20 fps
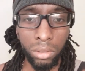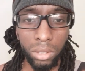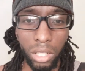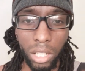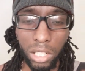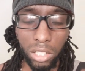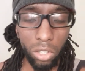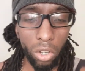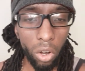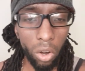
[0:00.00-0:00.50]

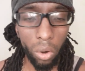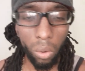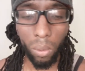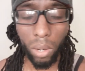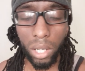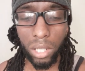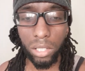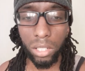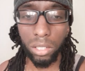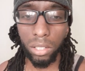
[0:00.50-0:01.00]
It's
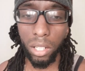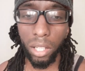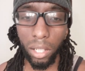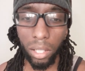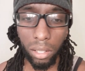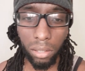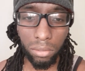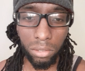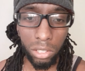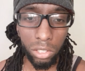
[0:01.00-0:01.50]
always a
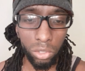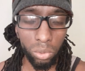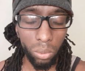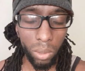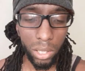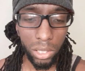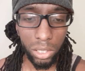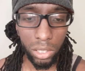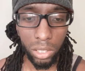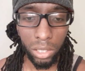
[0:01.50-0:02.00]
negative
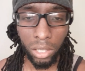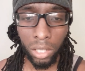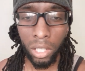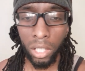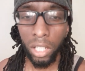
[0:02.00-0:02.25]
situation.